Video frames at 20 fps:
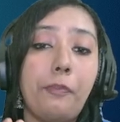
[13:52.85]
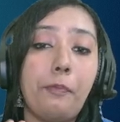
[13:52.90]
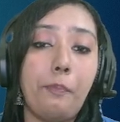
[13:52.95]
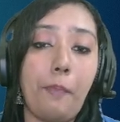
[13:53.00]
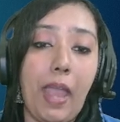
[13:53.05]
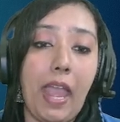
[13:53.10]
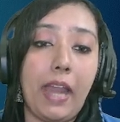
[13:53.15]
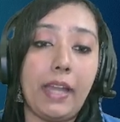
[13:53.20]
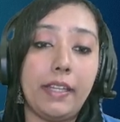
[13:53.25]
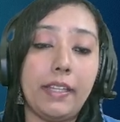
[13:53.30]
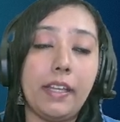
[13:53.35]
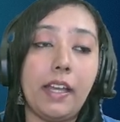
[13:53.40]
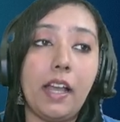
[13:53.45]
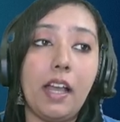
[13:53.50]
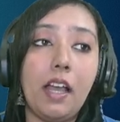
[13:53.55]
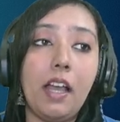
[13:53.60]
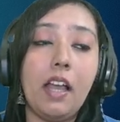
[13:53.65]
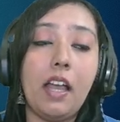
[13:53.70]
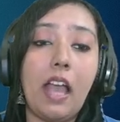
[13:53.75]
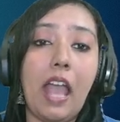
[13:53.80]

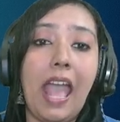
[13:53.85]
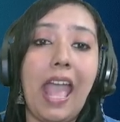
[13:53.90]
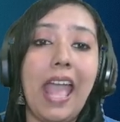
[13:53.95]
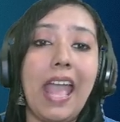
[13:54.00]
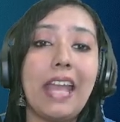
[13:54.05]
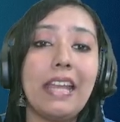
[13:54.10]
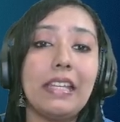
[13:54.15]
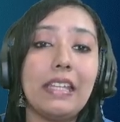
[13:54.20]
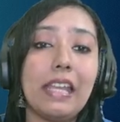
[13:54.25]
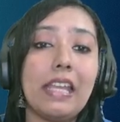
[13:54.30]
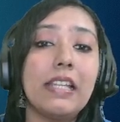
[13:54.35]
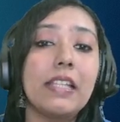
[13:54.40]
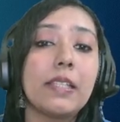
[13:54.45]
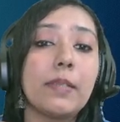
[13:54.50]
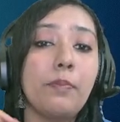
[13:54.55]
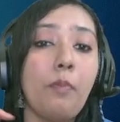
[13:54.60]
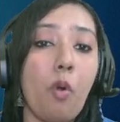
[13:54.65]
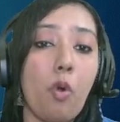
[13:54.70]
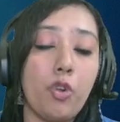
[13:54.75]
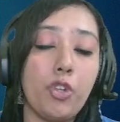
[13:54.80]
matter and its
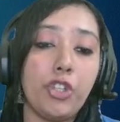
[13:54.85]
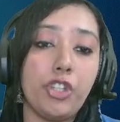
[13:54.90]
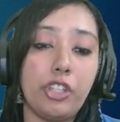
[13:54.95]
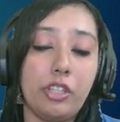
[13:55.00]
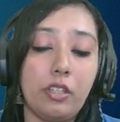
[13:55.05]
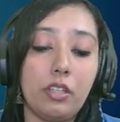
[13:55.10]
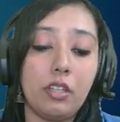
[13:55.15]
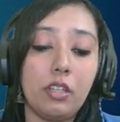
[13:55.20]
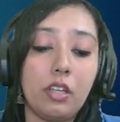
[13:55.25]
motion.